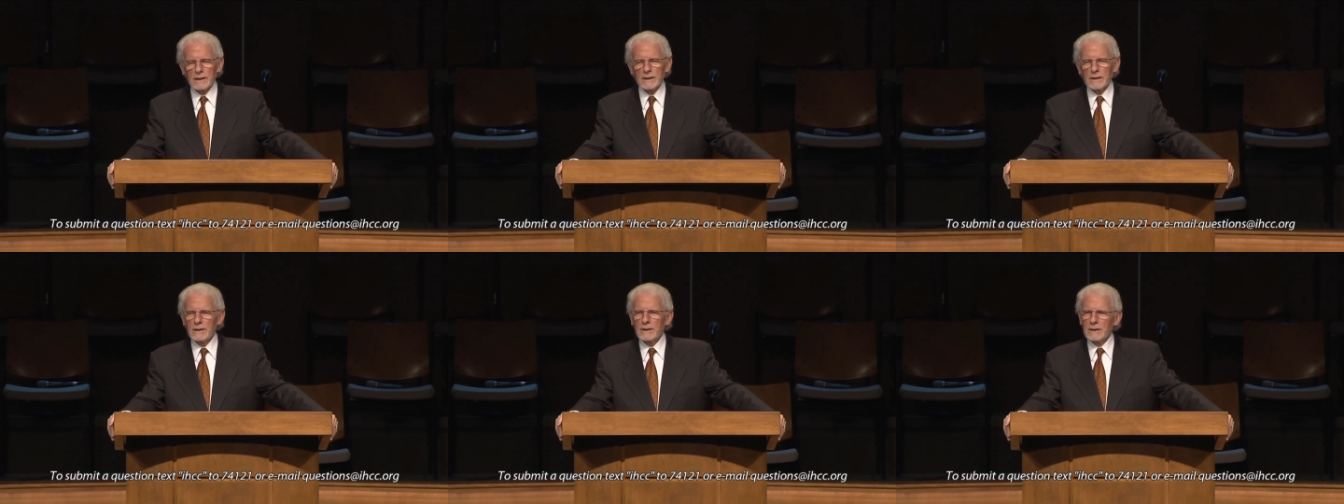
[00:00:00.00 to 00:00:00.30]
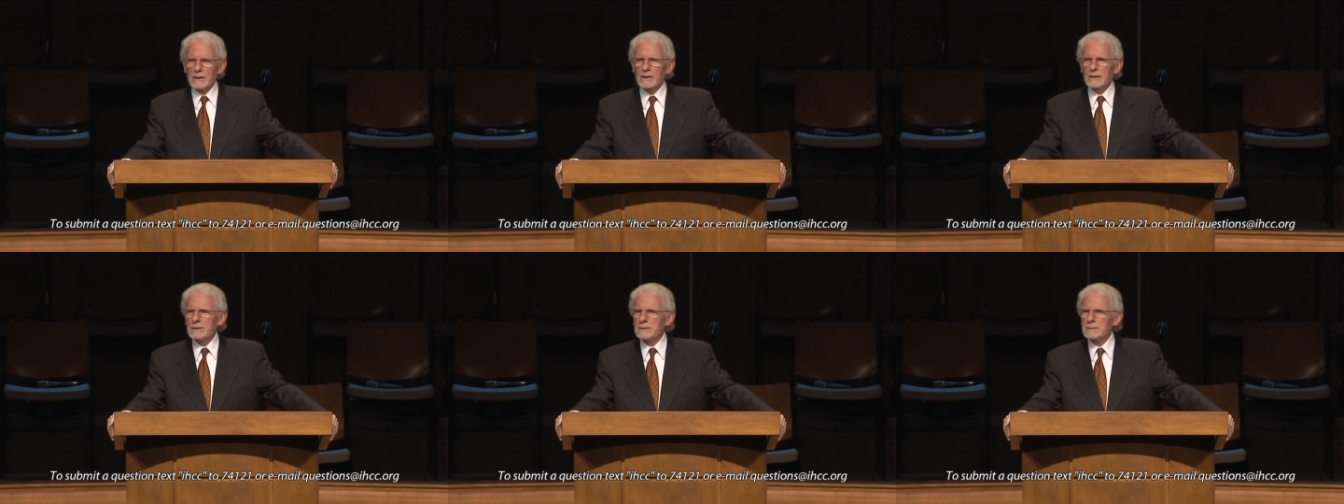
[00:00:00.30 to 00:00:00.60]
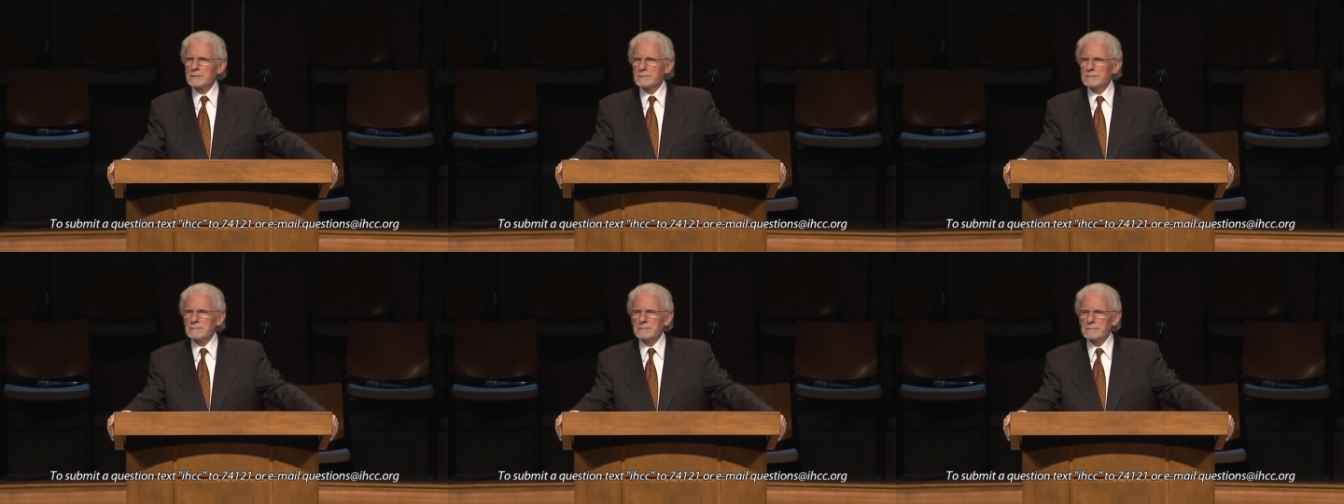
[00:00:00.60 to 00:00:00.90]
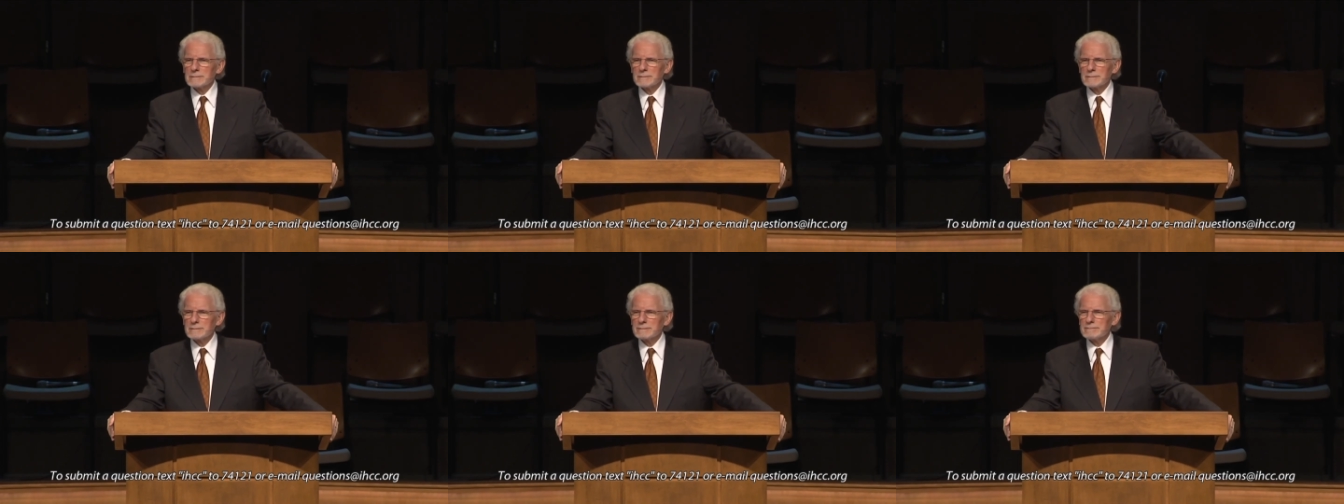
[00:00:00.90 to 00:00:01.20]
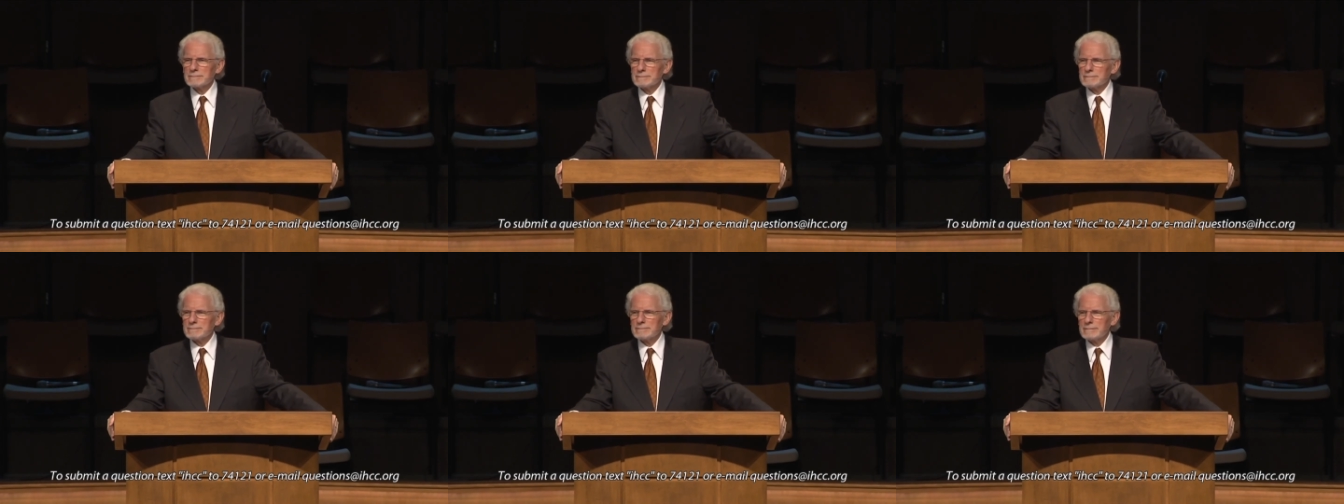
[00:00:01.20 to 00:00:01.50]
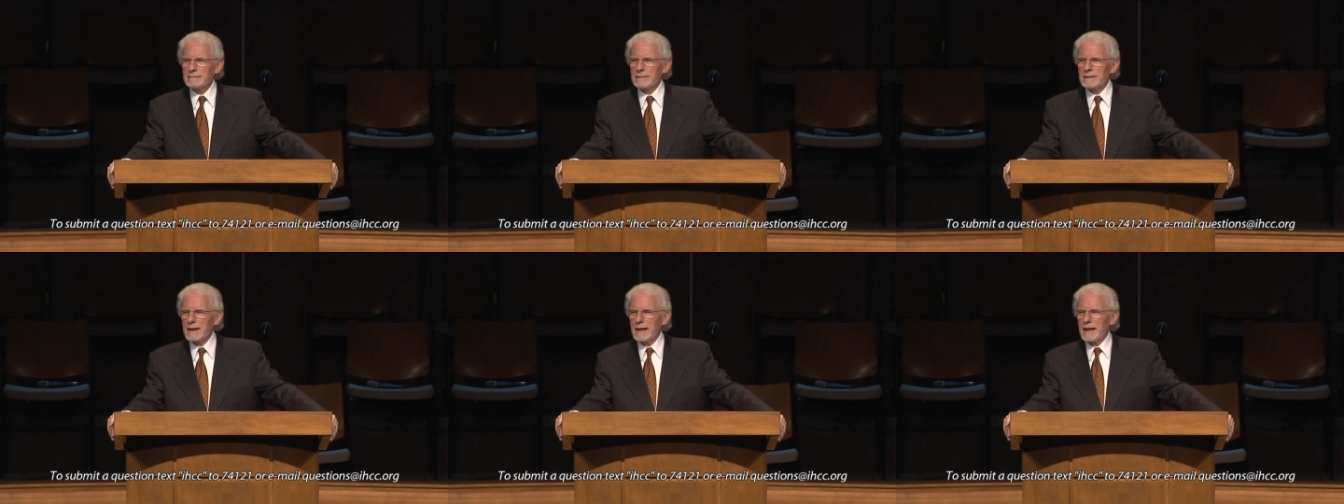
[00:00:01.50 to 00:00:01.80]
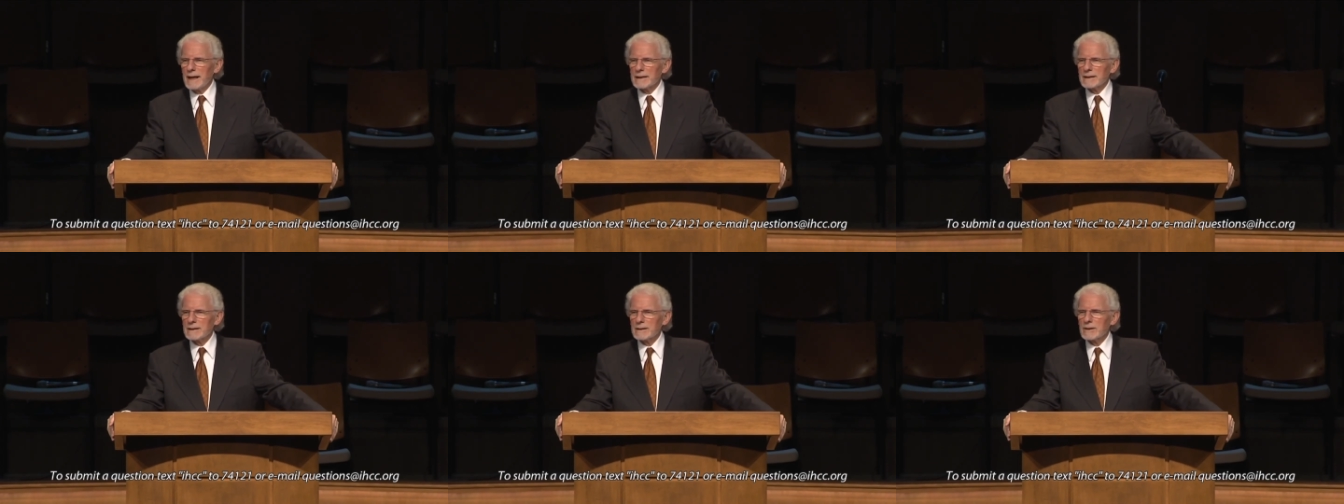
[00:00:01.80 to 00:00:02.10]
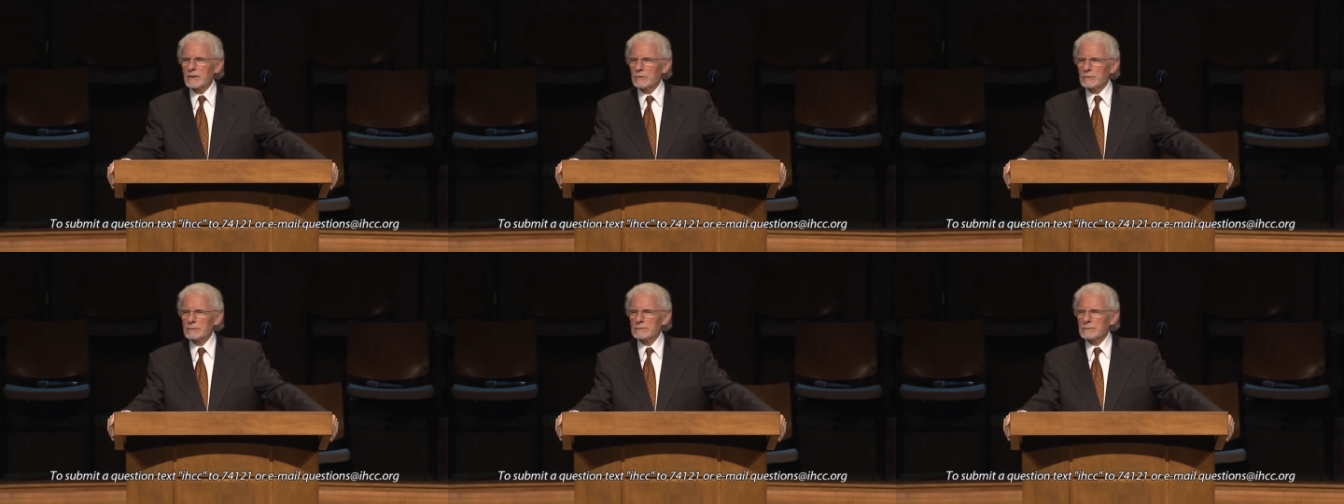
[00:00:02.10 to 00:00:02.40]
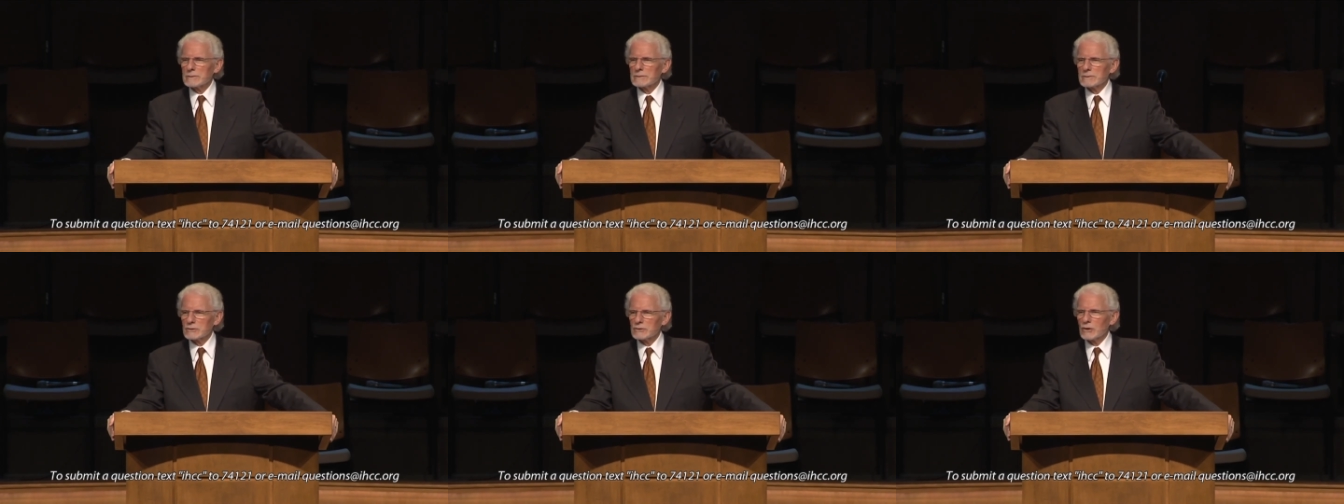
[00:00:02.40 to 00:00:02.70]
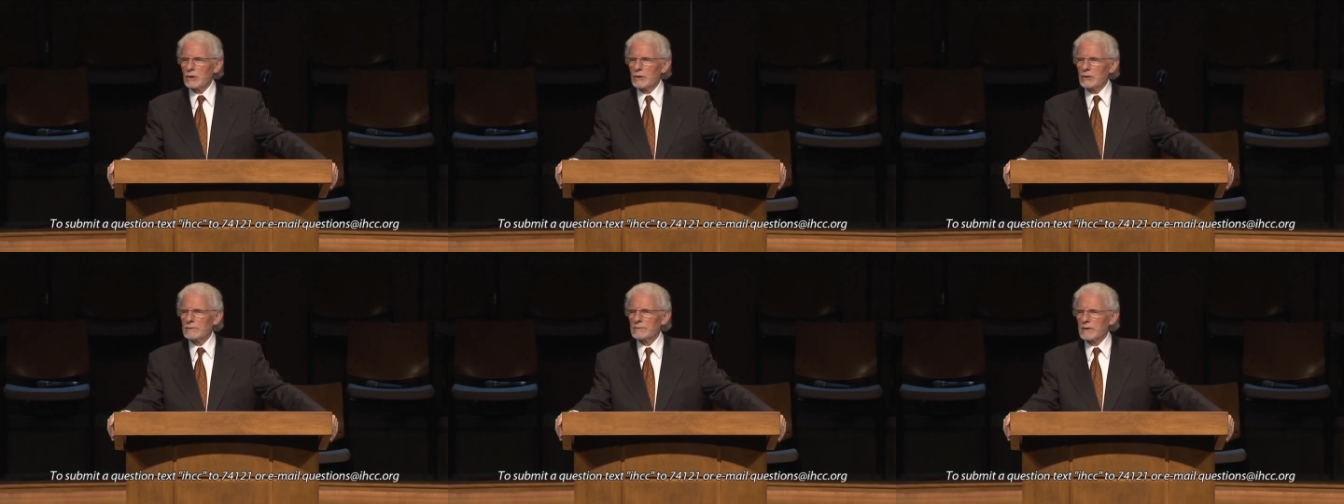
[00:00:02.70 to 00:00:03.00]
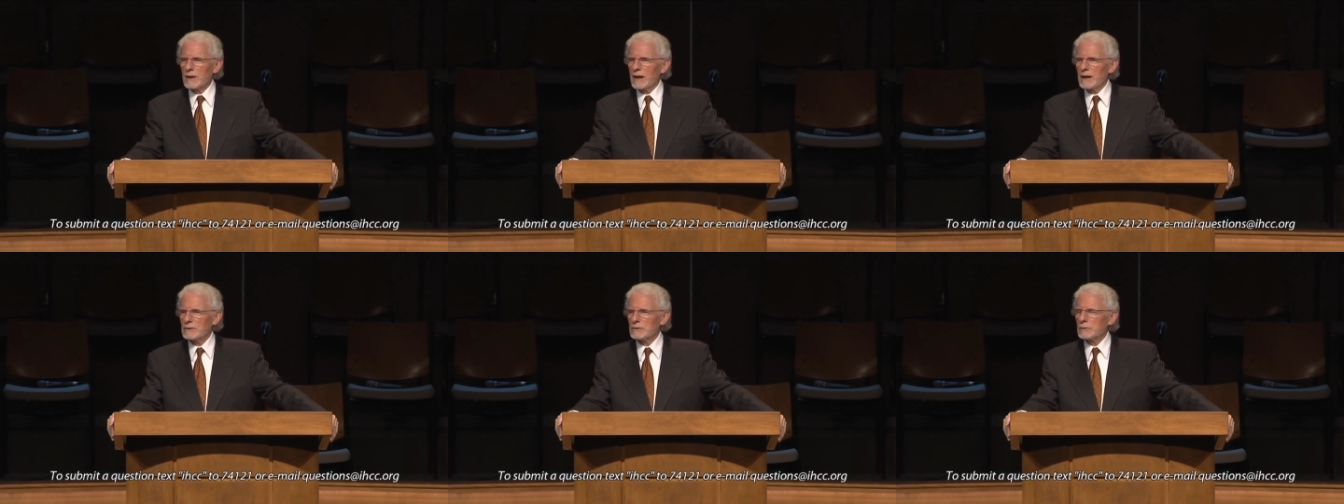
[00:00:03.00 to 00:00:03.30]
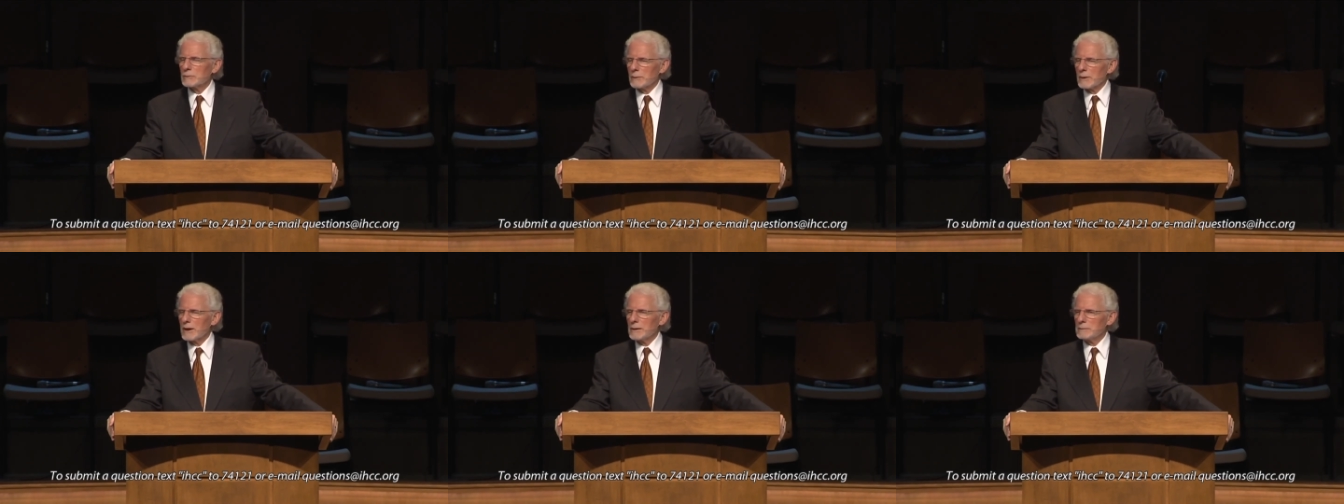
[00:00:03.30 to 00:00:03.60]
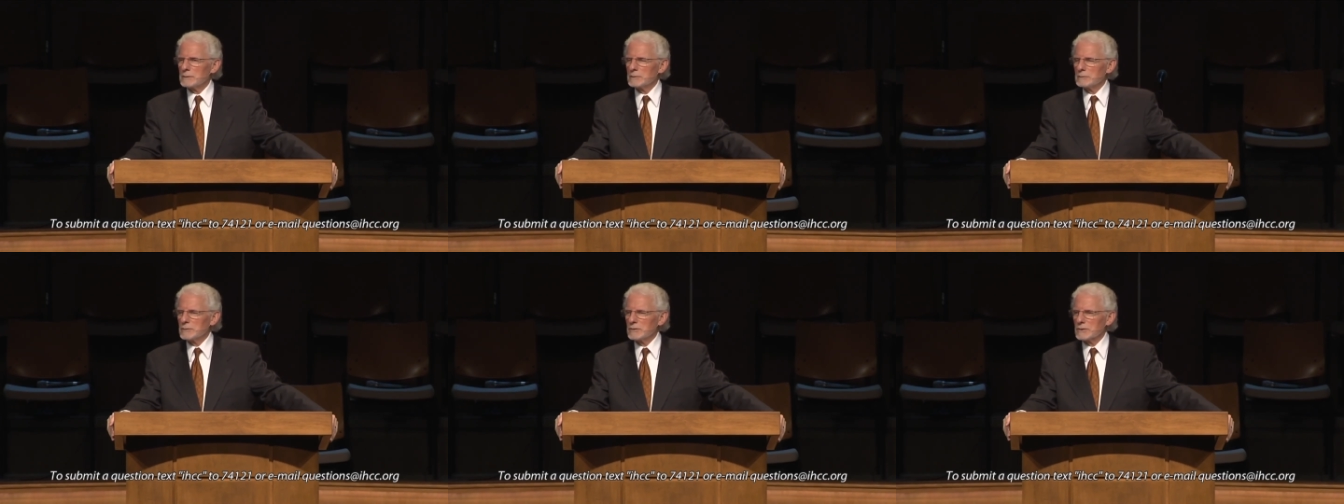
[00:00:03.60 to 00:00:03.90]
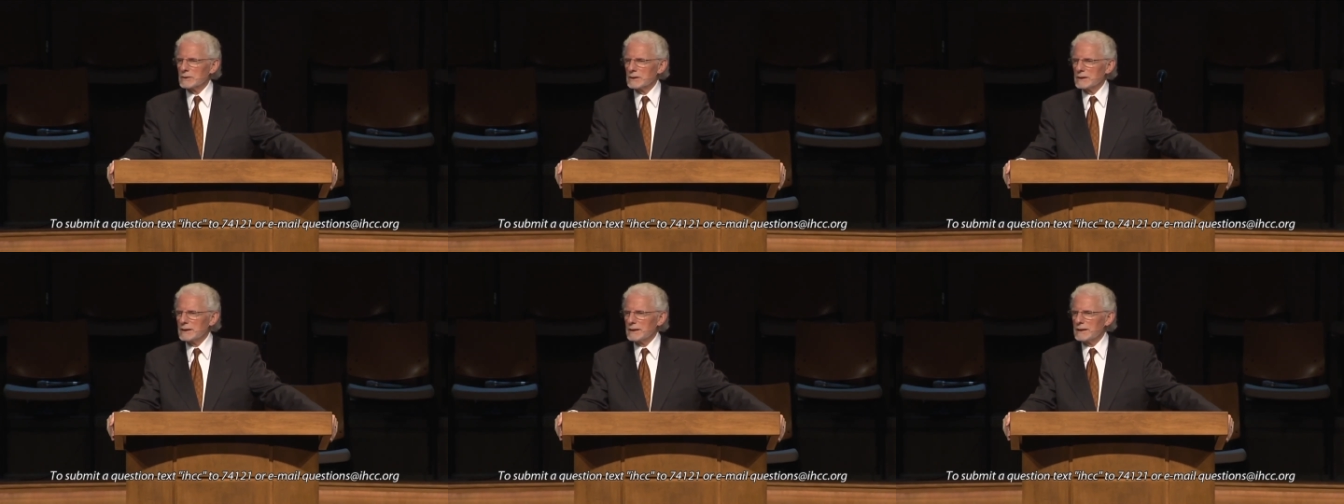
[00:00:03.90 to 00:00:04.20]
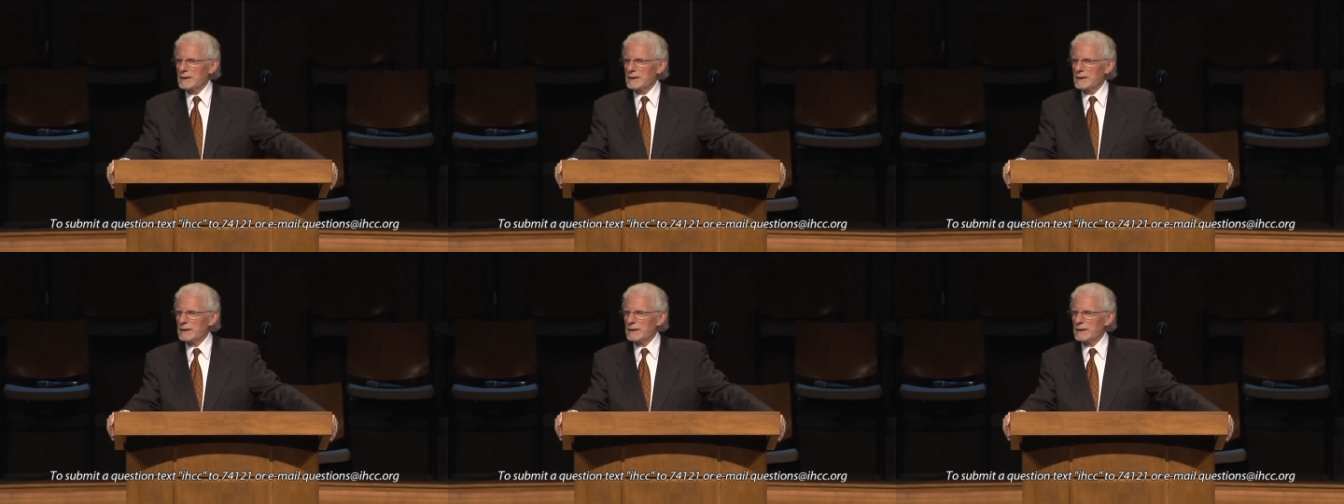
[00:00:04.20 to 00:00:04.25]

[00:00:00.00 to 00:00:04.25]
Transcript: You know, I don't solve God's problems.